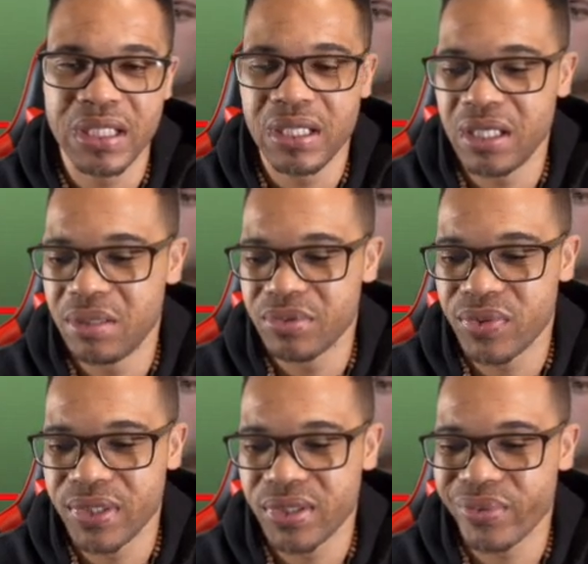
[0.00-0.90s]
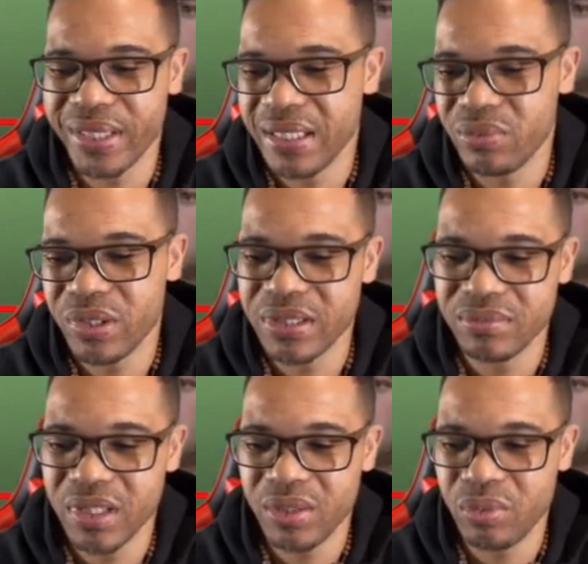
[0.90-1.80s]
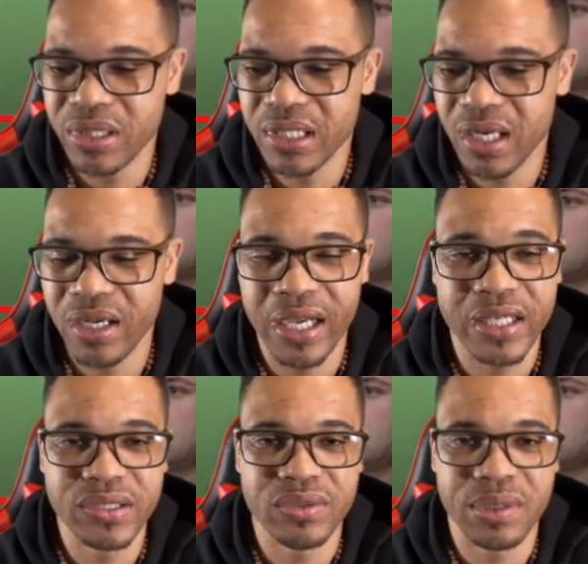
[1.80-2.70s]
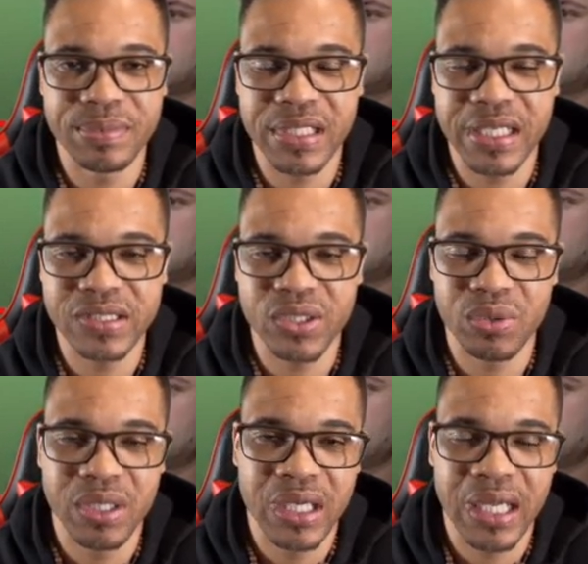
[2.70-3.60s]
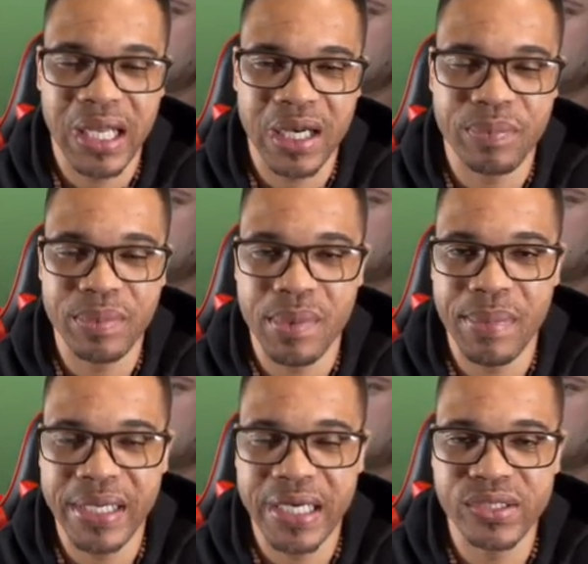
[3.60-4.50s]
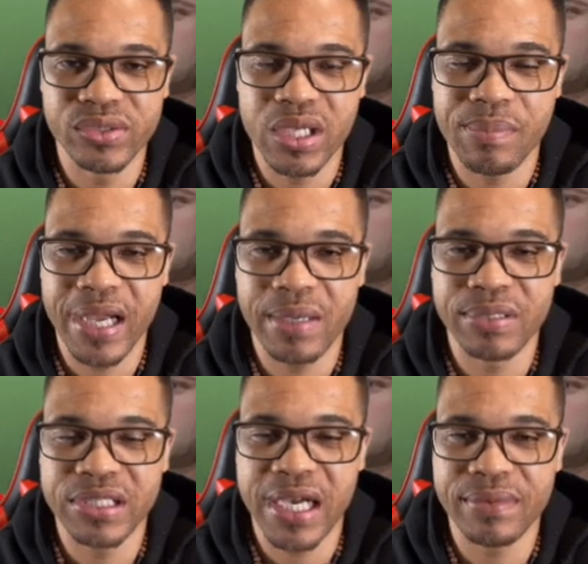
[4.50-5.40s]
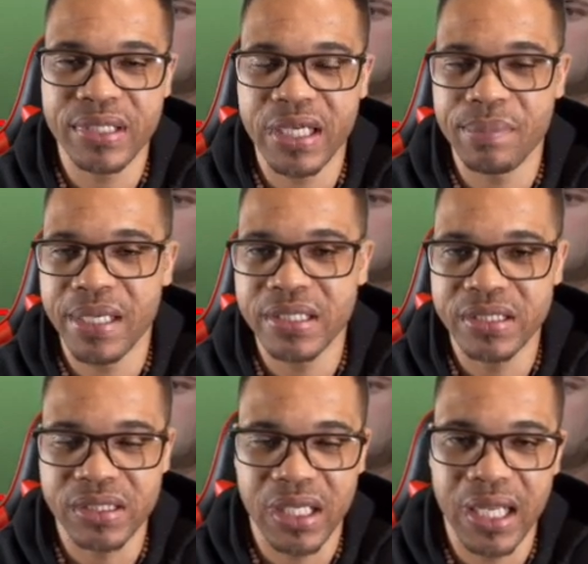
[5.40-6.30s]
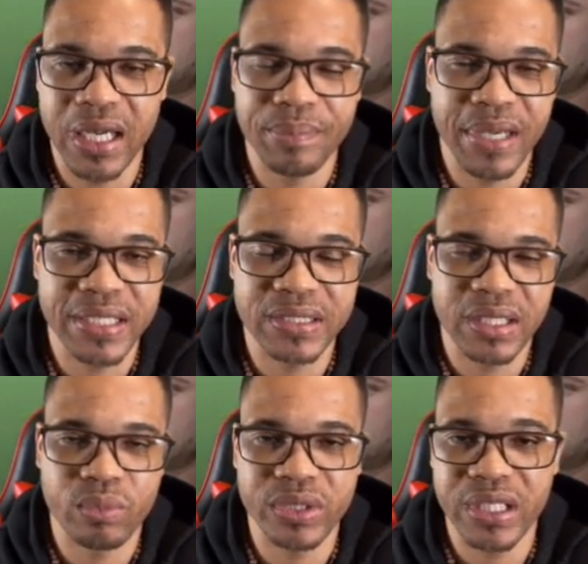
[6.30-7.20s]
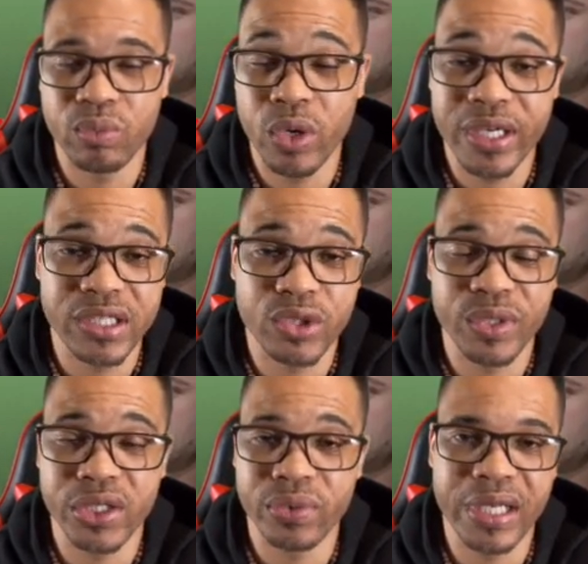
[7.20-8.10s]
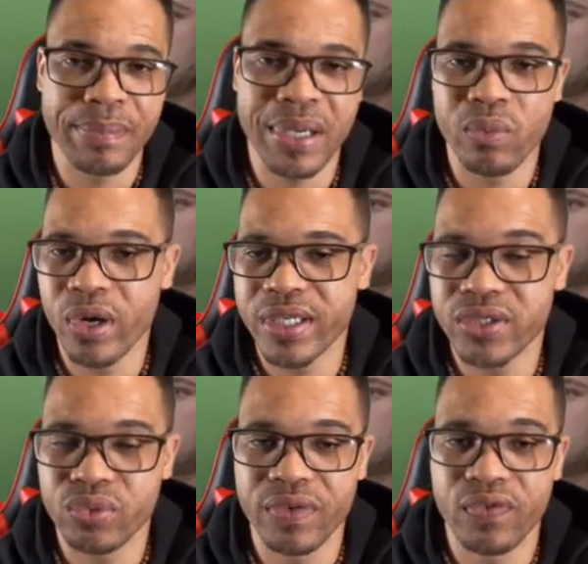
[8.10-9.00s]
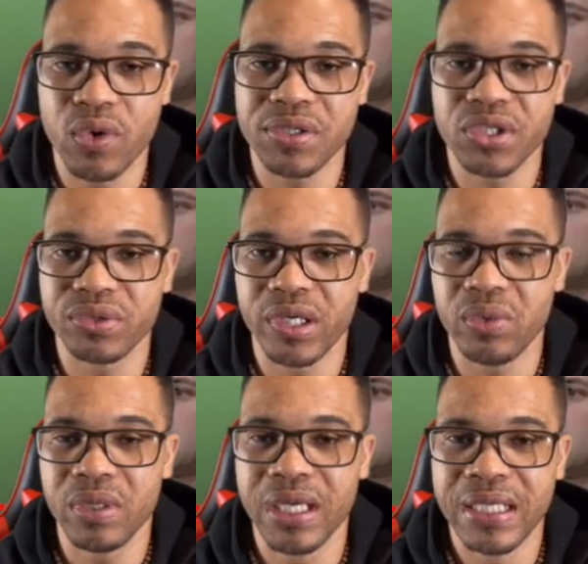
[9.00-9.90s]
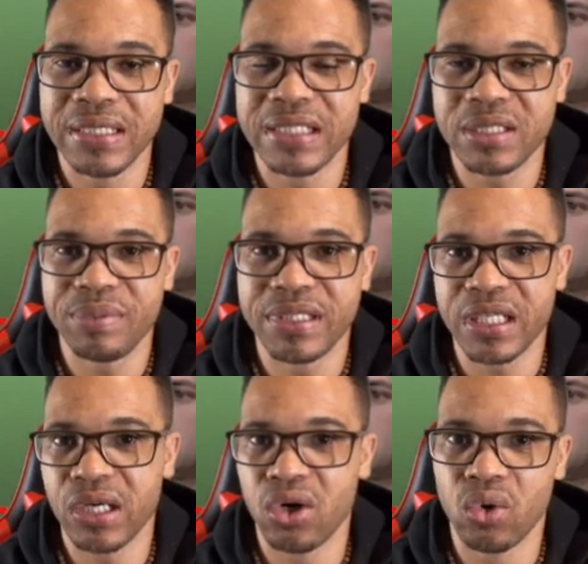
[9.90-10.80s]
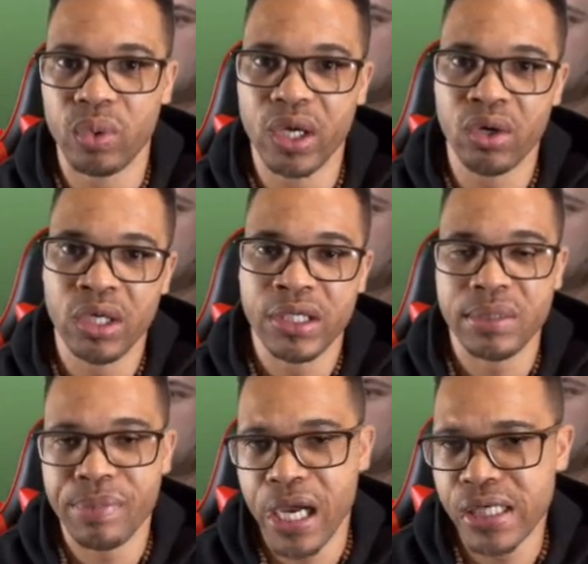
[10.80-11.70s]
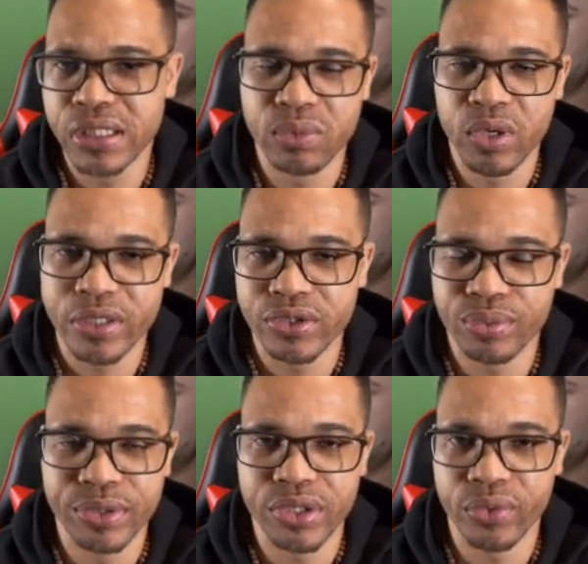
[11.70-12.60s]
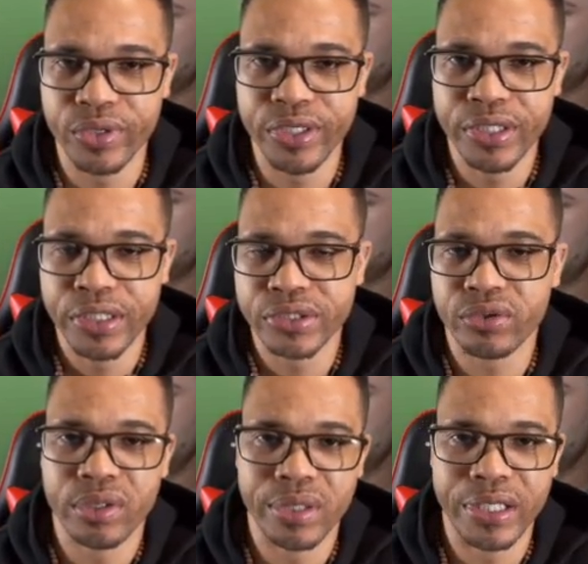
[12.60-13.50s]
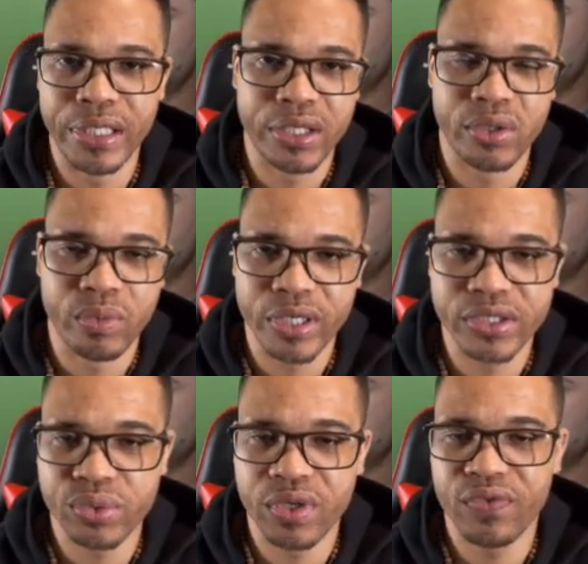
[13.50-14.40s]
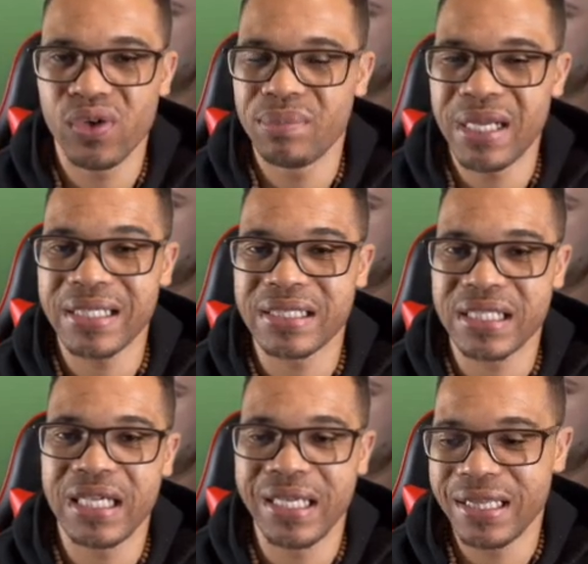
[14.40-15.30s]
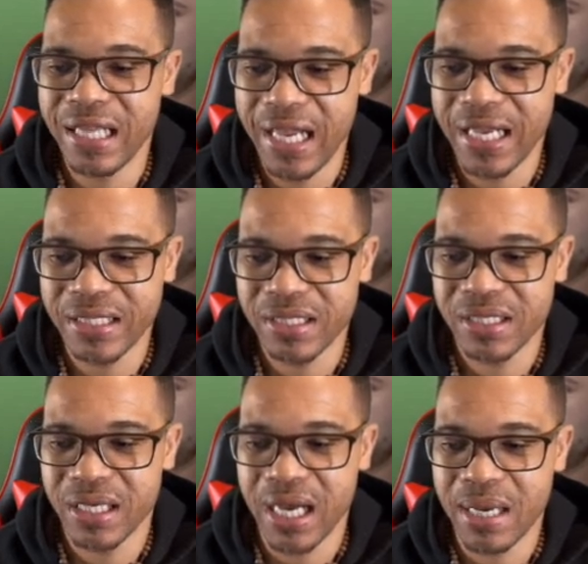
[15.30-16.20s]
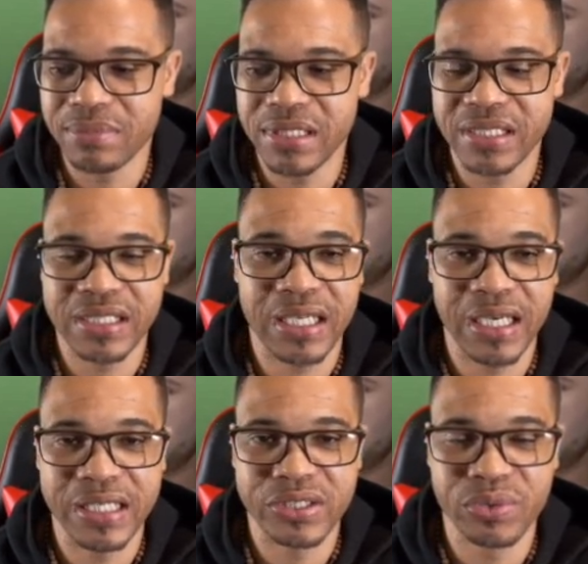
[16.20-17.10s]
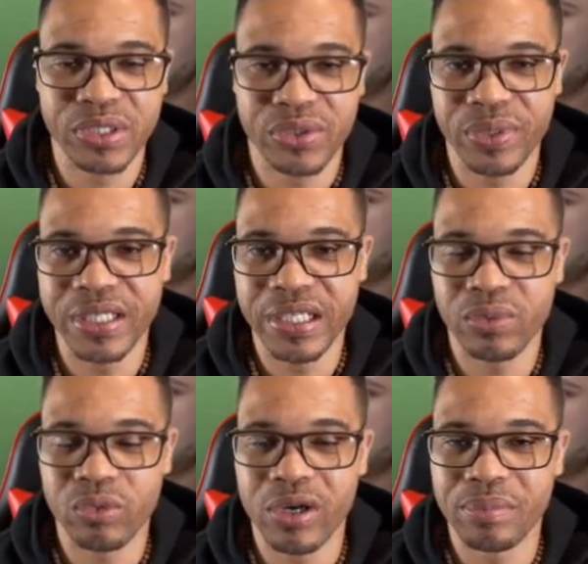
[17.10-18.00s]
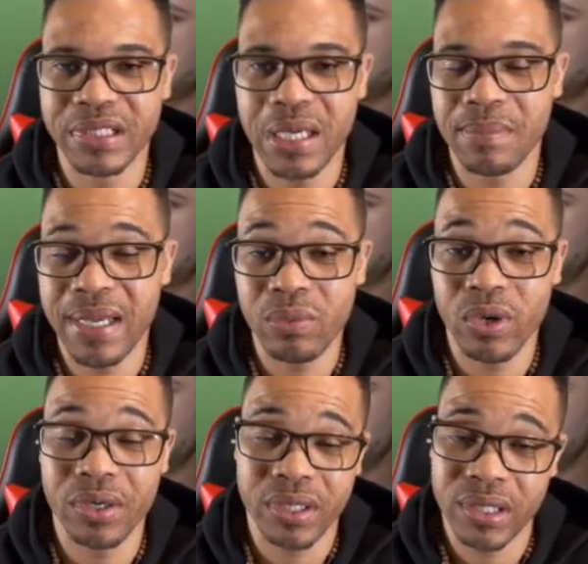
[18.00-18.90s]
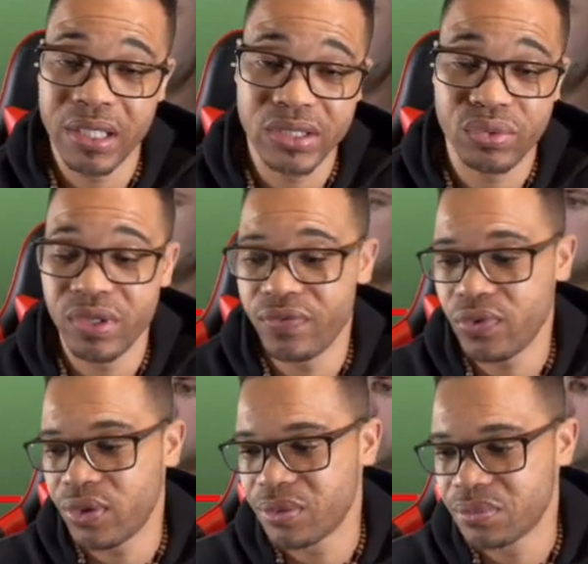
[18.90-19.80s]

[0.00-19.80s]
Um, 23, it wasn't it wasn't all that, you know what I'm saying? So a lot of people may not use that badge, but you have to think about this. A lot of badges that didn't work in 23, they may work in 24. So don't just be saying, oh, well, the badge didn't work in 23, so it ain't gonna work in 24. I'm not saying that. I'm just saying in 23 it didn't work, but they may work in 24.